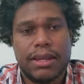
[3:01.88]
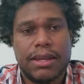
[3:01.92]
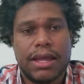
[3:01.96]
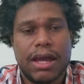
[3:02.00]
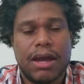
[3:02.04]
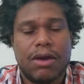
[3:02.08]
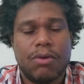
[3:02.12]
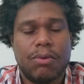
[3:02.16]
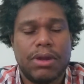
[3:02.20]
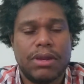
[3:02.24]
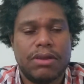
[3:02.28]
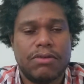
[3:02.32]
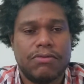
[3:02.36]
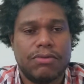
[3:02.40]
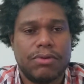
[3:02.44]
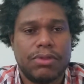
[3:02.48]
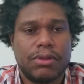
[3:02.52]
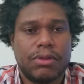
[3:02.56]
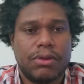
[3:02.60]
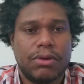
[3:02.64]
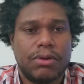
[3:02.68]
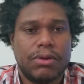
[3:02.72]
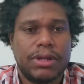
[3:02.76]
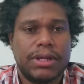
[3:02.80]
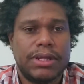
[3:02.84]
not waiting for the
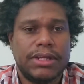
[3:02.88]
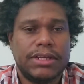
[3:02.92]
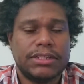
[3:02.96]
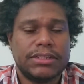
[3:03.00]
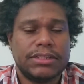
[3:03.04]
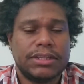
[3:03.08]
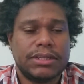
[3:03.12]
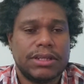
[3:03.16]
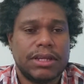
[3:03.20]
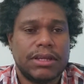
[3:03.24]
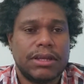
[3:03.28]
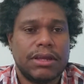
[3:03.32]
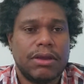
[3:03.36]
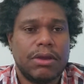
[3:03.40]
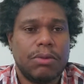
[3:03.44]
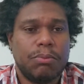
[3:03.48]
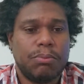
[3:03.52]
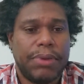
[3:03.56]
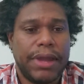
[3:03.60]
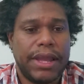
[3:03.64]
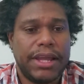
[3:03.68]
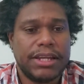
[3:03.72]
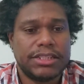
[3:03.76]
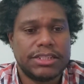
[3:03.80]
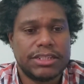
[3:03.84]
Lord, he's
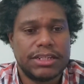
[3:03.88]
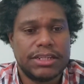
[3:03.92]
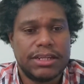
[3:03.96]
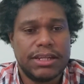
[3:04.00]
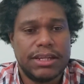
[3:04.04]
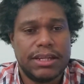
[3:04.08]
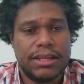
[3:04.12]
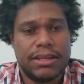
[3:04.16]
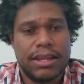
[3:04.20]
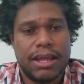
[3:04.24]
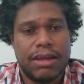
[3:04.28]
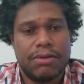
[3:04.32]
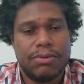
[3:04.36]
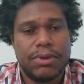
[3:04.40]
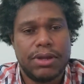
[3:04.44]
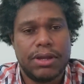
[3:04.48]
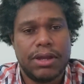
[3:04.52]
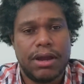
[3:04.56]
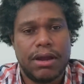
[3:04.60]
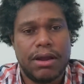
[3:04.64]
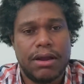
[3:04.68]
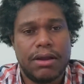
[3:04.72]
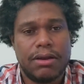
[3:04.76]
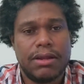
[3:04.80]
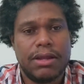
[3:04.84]
patient in that
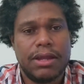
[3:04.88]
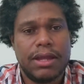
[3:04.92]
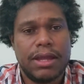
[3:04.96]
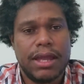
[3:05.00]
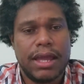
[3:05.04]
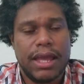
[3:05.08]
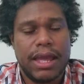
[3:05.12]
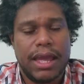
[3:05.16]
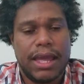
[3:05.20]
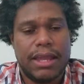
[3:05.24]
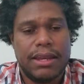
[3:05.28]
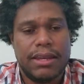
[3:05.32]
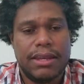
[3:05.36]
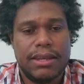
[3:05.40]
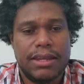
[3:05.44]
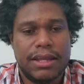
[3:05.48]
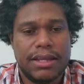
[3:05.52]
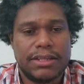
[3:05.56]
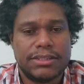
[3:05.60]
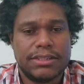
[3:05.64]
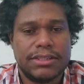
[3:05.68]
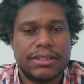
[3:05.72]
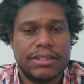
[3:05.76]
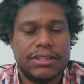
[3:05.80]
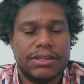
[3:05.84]
regard and
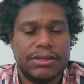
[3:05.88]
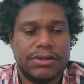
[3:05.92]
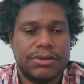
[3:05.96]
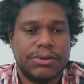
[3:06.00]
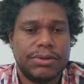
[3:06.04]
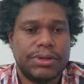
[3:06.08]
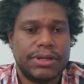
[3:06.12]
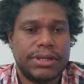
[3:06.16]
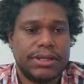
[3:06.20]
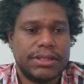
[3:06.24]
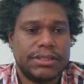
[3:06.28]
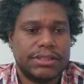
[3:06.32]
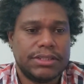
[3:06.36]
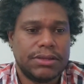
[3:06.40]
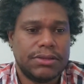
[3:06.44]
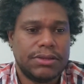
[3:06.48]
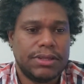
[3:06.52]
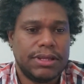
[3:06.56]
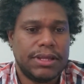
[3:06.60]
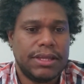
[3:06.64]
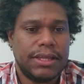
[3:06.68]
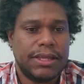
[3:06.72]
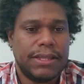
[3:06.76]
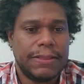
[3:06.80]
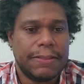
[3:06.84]
doesn't do it. So
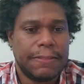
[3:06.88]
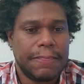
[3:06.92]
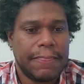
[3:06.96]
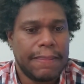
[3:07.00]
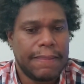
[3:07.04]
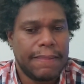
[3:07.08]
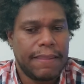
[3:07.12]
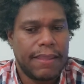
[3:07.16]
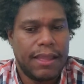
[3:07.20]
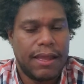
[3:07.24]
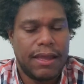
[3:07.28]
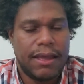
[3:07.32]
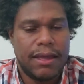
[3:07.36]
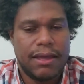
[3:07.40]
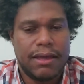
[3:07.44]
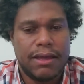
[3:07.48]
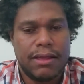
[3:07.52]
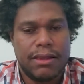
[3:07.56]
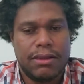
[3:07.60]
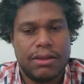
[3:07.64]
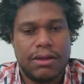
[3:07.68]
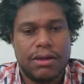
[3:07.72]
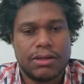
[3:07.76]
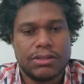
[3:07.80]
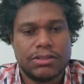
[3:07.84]
then,
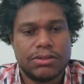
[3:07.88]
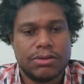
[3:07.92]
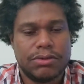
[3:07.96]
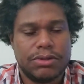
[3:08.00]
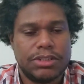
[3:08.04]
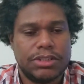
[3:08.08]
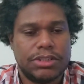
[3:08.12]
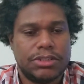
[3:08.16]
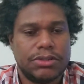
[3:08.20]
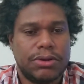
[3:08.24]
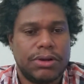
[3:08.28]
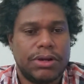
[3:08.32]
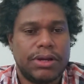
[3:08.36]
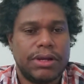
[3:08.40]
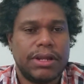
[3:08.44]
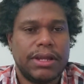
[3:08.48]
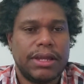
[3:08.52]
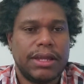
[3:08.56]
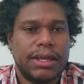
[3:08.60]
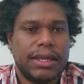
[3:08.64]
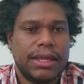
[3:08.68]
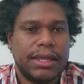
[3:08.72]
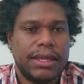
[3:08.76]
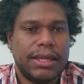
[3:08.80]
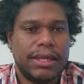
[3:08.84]
long story short,
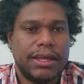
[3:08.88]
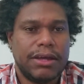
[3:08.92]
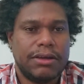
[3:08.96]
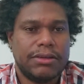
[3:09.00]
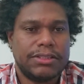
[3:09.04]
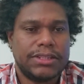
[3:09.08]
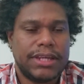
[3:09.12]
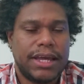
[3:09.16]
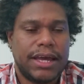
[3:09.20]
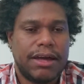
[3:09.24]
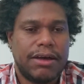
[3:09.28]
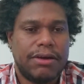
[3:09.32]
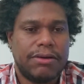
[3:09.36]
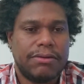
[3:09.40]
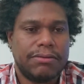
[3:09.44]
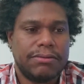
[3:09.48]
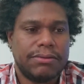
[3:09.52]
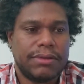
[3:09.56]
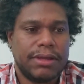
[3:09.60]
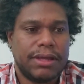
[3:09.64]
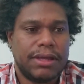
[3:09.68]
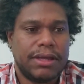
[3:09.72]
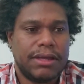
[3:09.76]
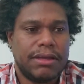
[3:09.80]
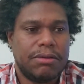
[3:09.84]
he goes out,
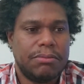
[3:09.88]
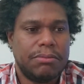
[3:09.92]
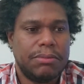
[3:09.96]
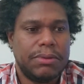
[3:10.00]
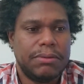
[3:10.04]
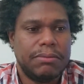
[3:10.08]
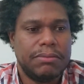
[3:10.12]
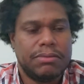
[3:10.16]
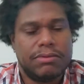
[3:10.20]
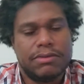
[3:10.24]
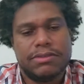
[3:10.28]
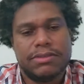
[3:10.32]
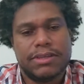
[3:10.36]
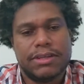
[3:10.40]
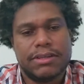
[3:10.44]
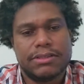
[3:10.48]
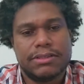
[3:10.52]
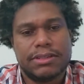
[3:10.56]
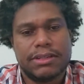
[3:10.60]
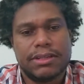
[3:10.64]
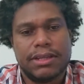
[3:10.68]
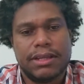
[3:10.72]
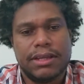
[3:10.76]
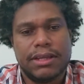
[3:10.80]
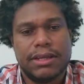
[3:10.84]
says
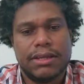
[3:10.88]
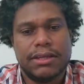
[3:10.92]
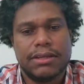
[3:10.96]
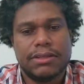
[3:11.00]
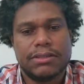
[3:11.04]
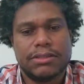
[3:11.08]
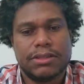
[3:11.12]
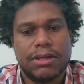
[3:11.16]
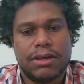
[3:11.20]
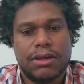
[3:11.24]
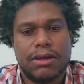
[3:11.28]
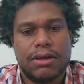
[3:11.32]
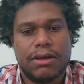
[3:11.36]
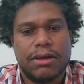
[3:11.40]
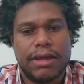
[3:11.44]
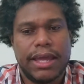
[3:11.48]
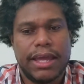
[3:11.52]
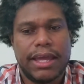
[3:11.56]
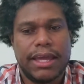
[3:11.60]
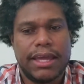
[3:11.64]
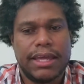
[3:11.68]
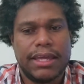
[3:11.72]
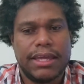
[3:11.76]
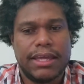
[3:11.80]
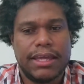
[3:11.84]
to King Saul,
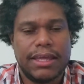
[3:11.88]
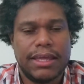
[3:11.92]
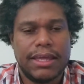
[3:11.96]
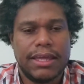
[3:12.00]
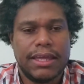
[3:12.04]
"Hey,